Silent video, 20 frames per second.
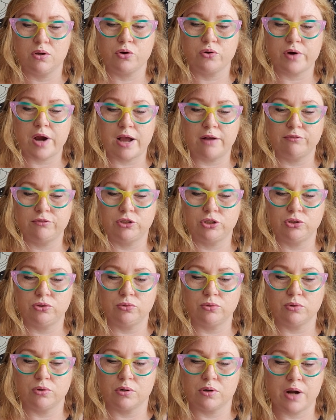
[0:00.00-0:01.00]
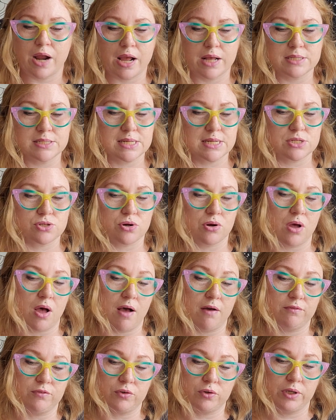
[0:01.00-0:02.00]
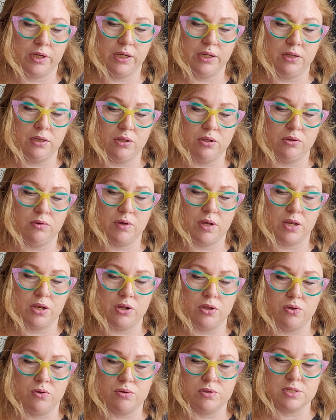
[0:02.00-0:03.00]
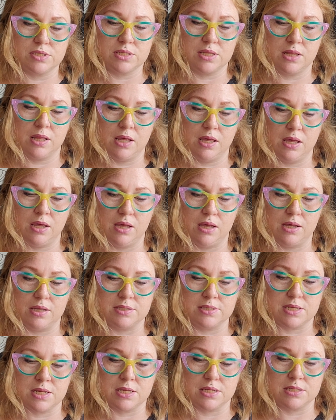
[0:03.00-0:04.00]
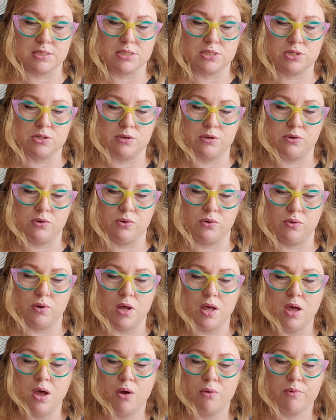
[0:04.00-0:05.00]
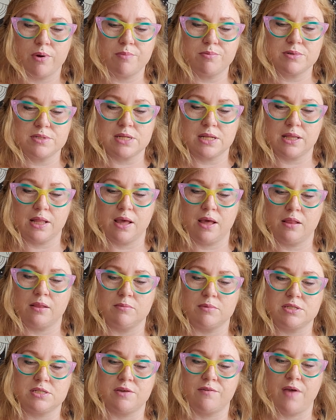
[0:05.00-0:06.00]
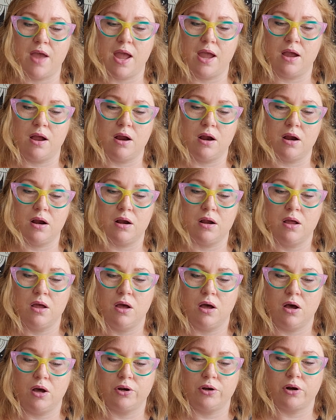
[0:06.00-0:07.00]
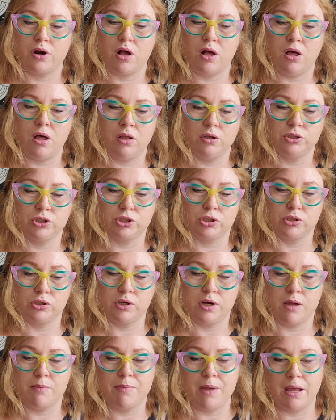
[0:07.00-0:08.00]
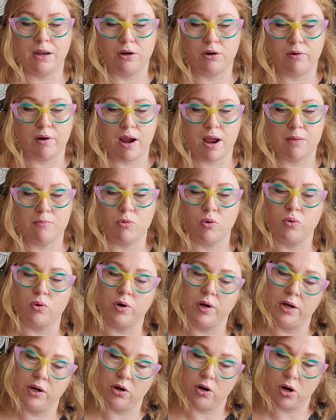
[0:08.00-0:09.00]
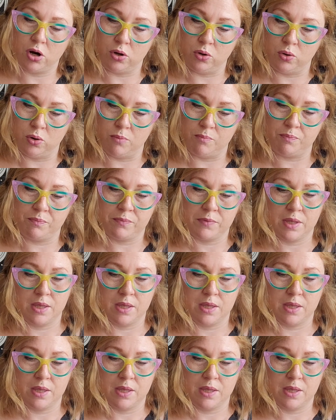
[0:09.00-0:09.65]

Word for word: craft your ancestral offering. You can use the incense to represent the elements of air on your altar, a pentagram, or in your home.